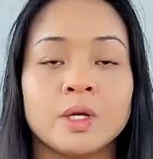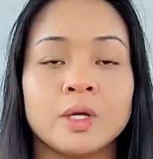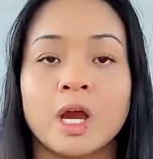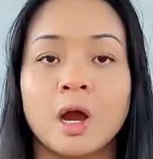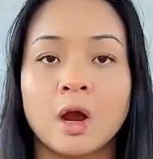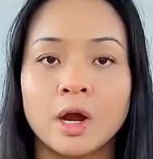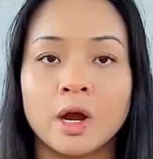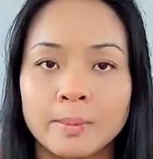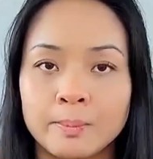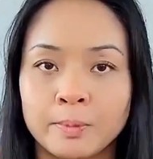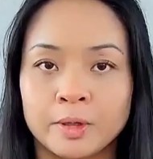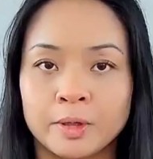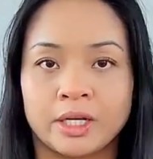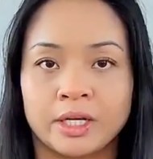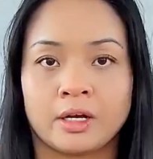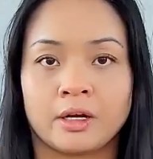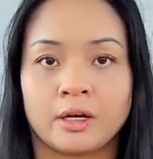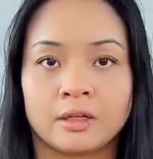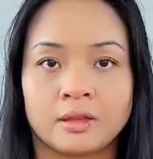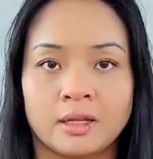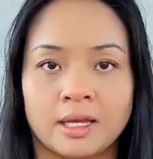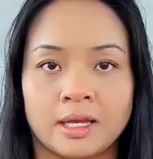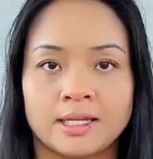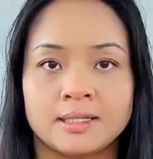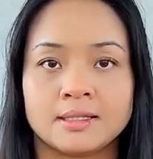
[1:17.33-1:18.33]
we are putting
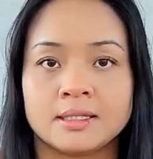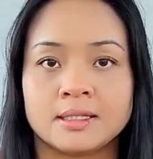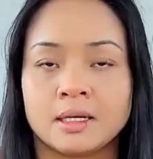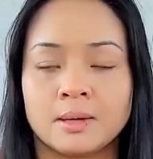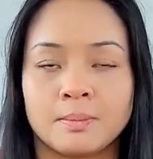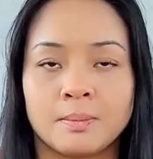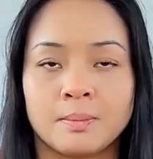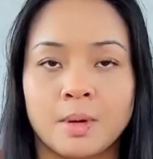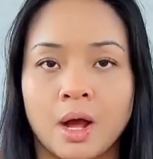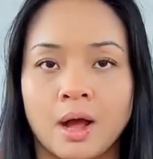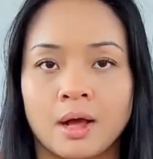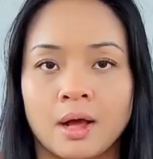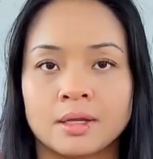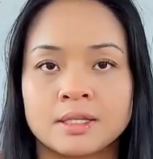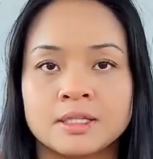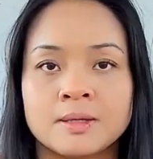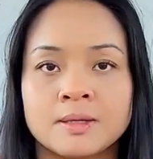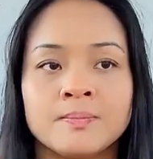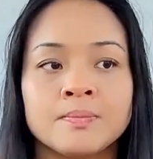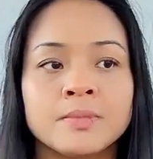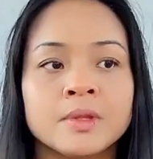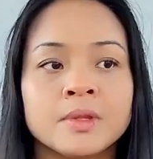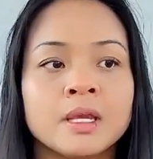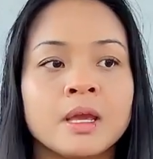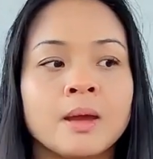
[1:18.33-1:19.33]
our clients in a
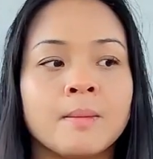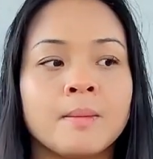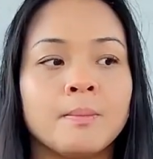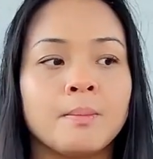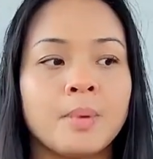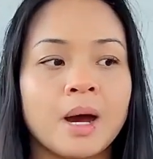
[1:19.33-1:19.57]
box.